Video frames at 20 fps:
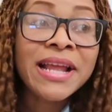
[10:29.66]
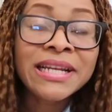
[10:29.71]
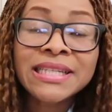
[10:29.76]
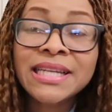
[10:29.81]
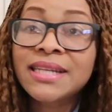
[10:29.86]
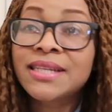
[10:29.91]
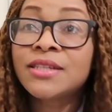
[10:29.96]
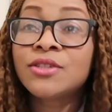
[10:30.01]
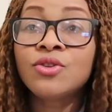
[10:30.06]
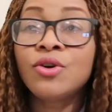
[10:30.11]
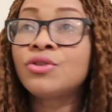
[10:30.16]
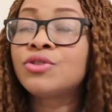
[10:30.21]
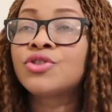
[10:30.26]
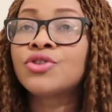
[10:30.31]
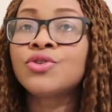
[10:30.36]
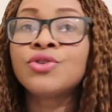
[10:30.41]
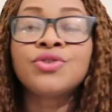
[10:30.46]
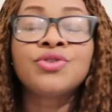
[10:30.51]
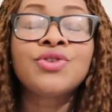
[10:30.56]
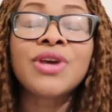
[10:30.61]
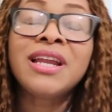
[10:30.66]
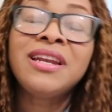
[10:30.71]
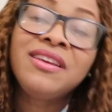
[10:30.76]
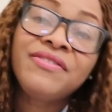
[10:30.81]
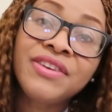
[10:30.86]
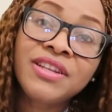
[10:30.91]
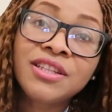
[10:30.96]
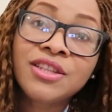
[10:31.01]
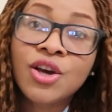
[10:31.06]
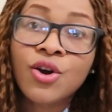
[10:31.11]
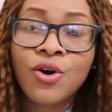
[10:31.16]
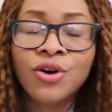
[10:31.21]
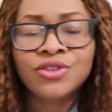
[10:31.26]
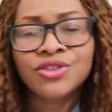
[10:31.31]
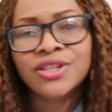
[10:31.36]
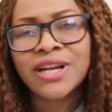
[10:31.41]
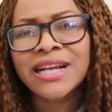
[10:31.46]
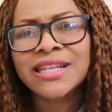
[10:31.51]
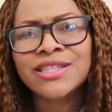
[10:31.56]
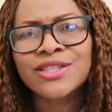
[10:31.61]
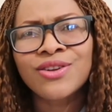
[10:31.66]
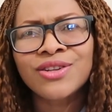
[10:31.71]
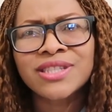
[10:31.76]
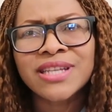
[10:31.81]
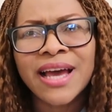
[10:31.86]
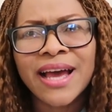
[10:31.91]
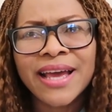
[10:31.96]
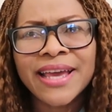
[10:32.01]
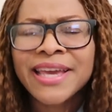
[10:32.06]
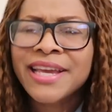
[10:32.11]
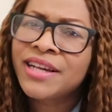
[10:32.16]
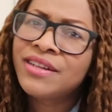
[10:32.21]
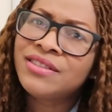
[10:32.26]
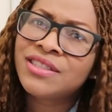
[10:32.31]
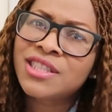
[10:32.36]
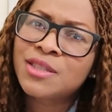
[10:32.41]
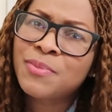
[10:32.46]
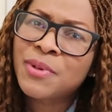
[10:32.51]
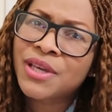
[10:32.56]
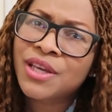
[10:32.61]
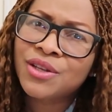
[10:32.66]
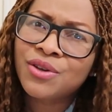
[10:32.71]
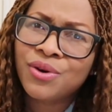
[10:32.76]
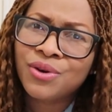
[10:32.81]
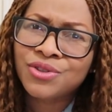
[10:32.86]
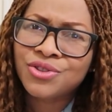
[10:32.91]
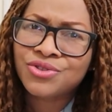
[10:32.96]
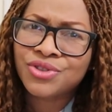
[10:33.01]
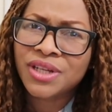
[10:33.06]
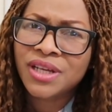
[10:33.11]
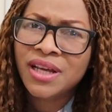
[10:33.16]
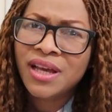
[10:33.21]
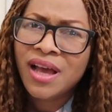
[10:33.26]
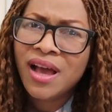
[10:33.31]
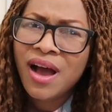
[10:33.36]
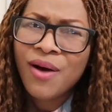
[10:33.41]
they did not, they're living in a country that is not an English speaking country.